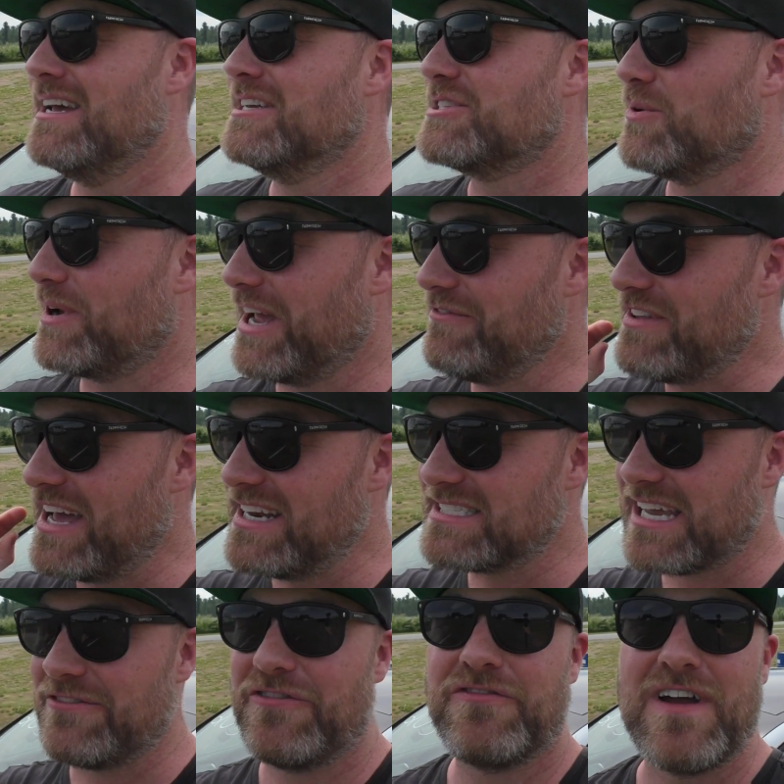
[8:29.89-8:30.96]
So what I've done is
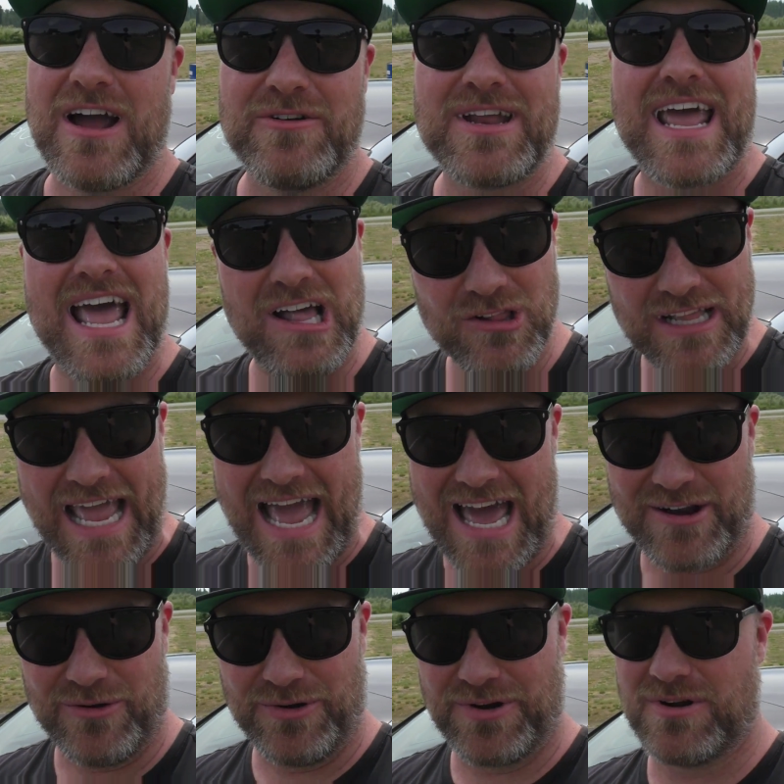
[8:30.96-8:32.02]
I've found a
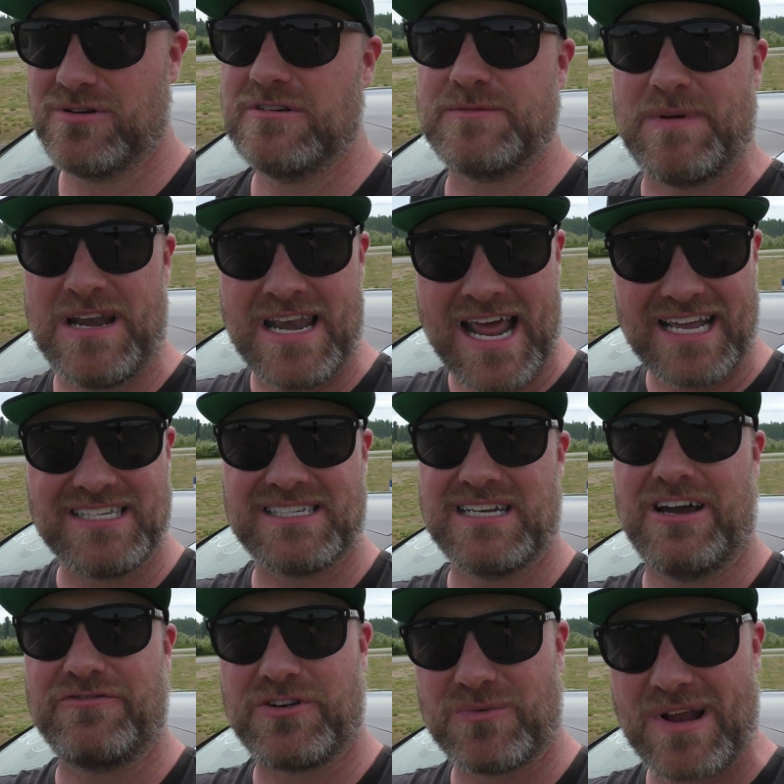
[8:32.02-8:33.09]
Hellcat owner who's been nice
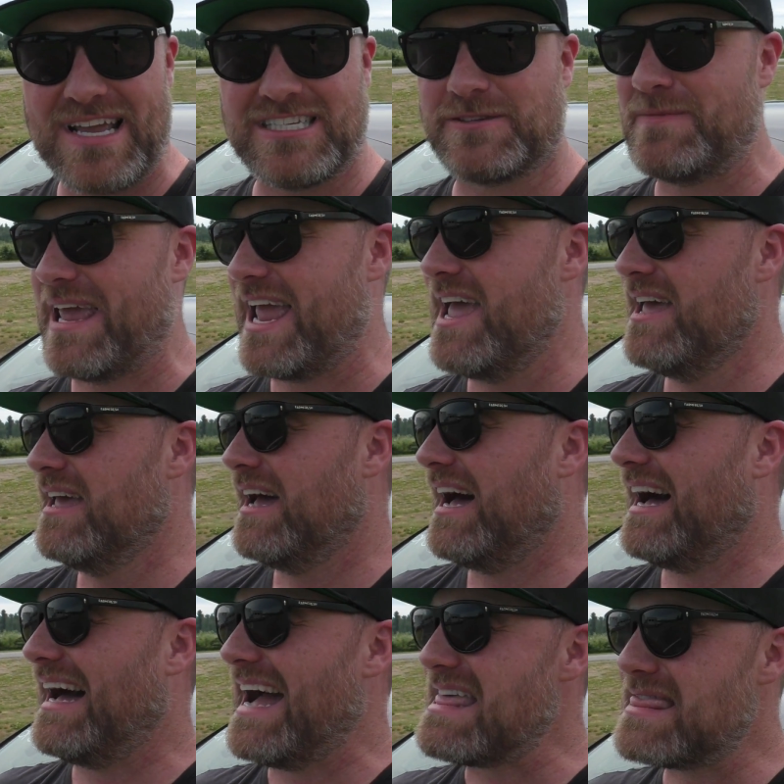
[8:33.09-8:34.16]
enough to race me.
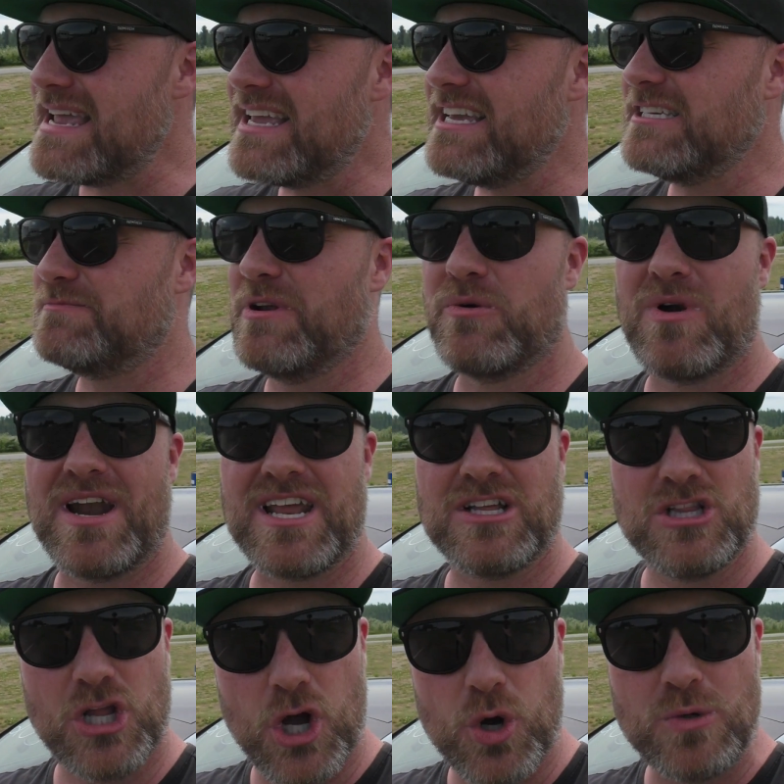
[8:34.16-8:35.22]
I think he's been running
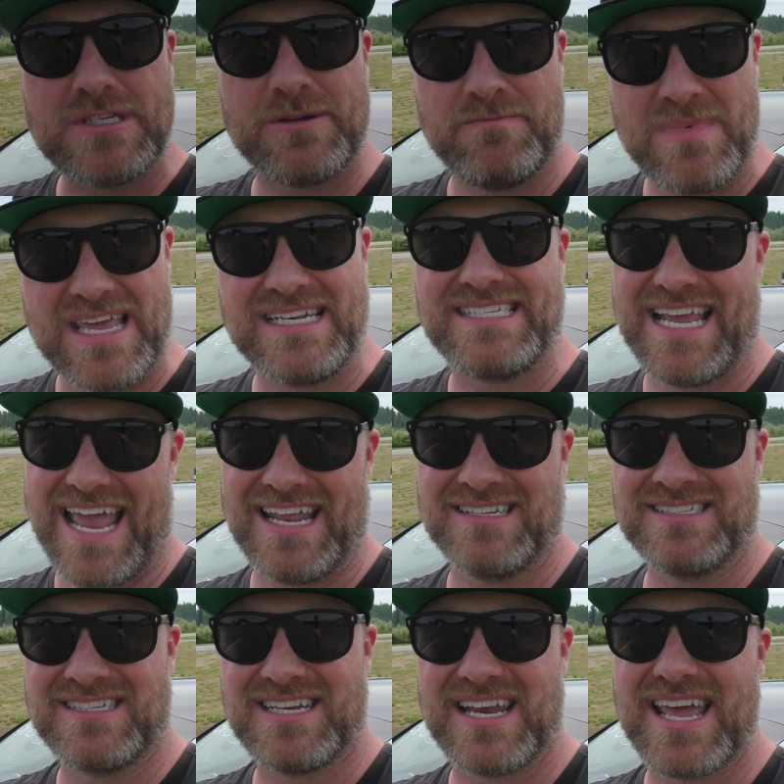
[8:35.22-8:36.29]
low to mid
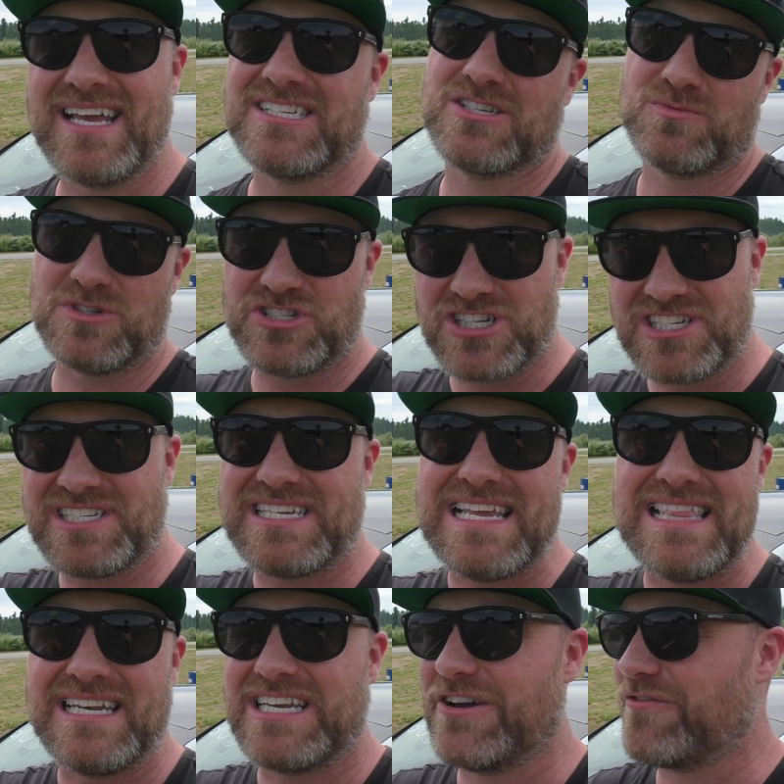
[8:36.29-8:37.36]
10s today, so we'll just see
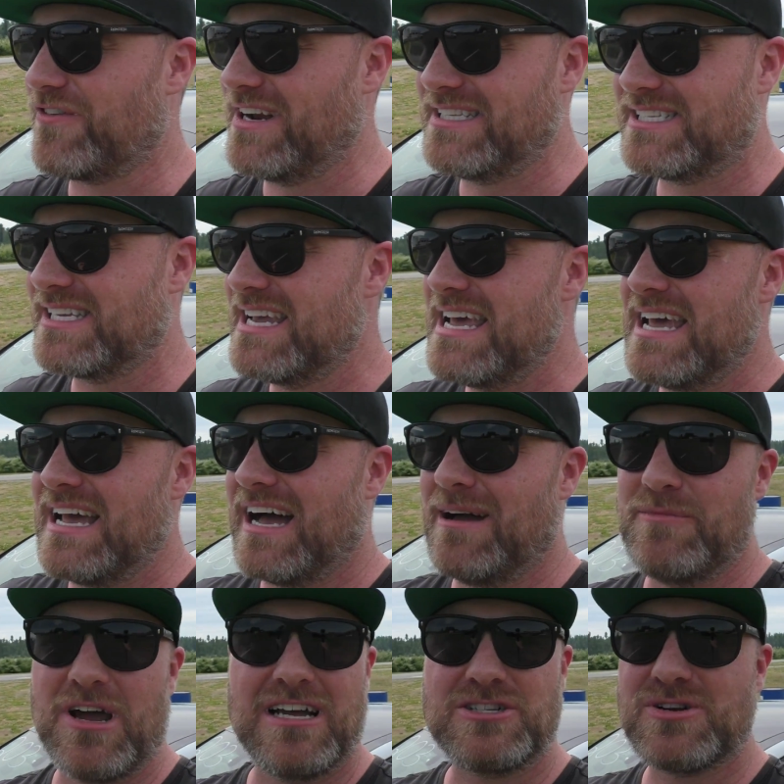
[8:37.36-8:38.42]
the difference.
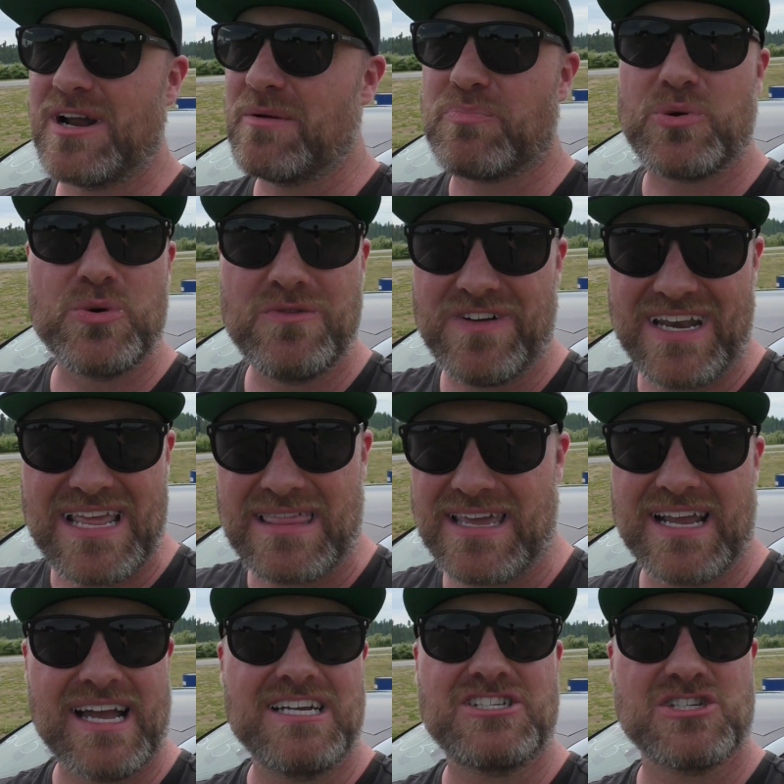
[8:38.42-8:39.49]
I'm not trying to prove
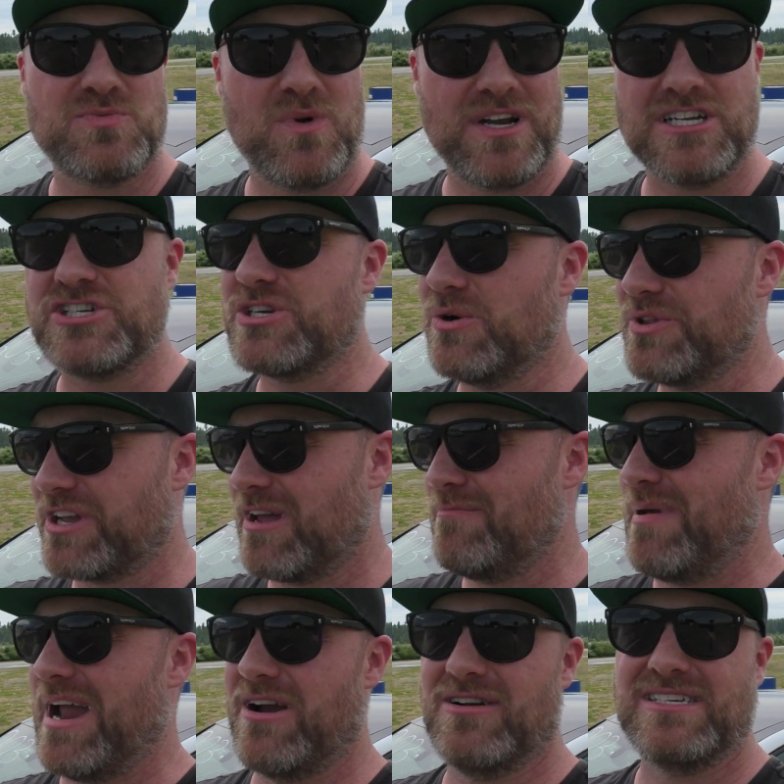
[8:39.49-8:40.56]
anything, I just want to show the
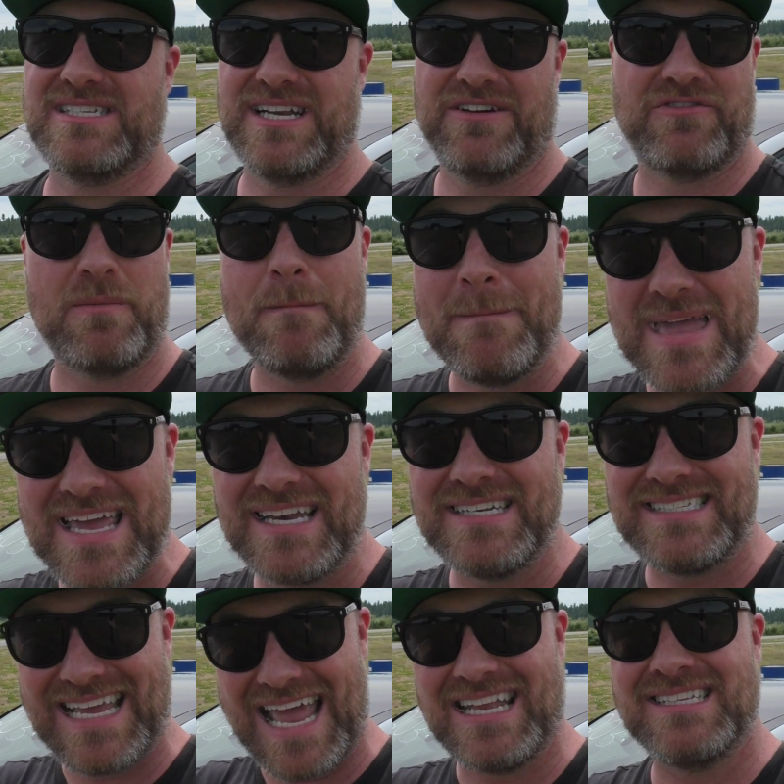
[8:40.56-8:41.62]
comparison of a
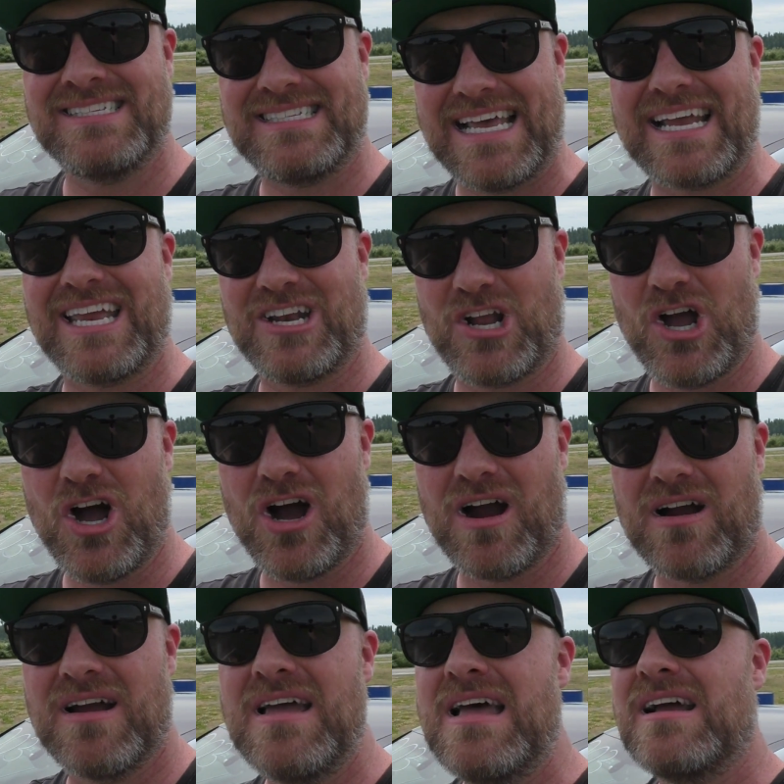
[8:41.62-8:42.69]
mid 10 second
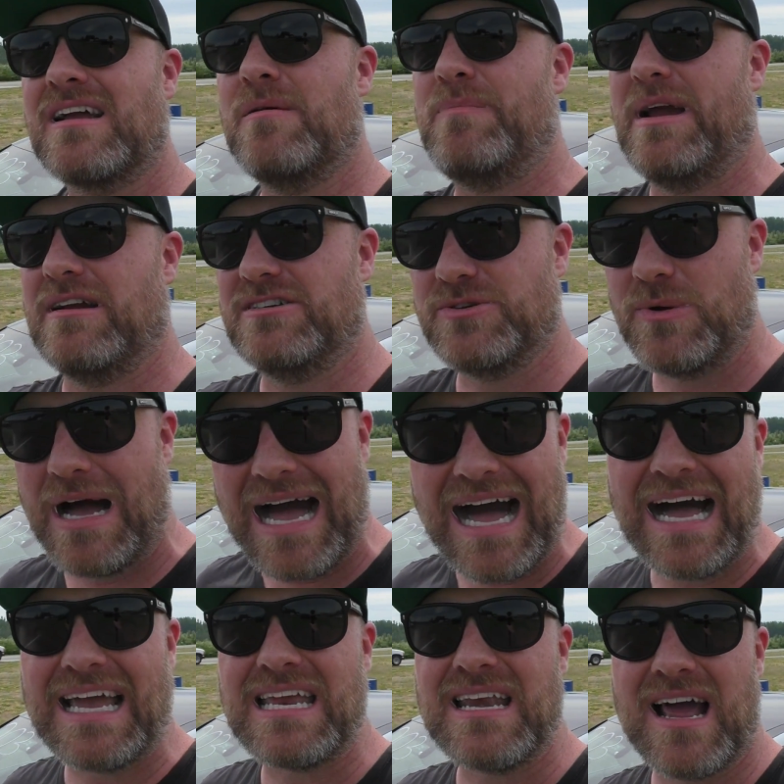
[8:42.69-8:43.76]
car compared to a
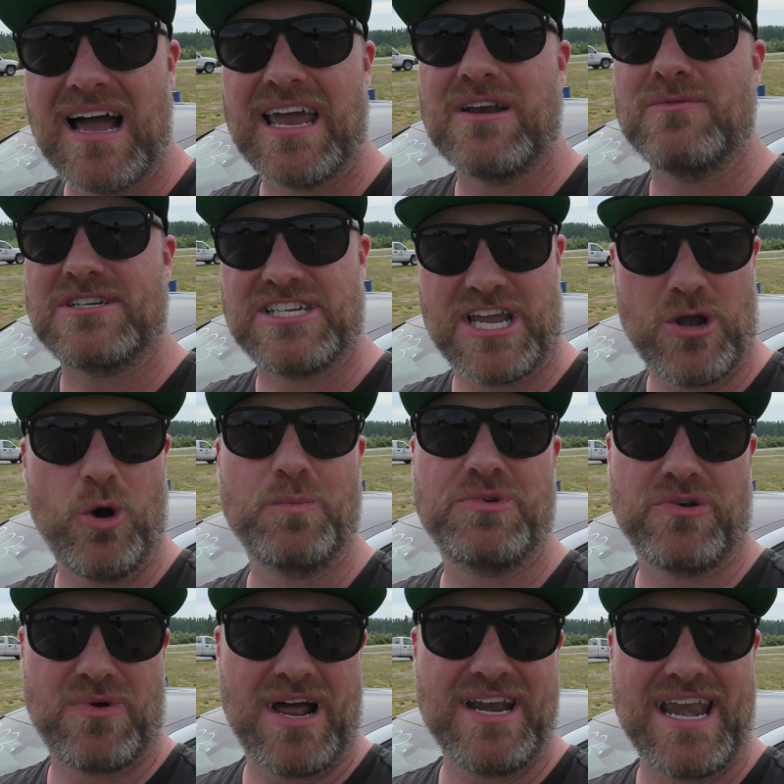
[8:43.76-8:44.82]
high 9, which I hope
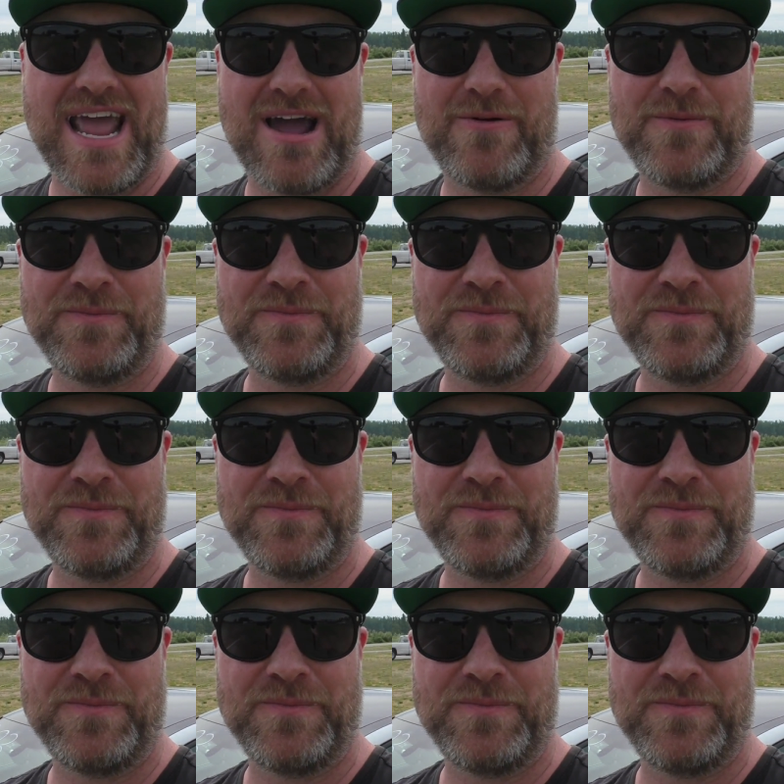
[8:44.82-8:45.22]
to run now.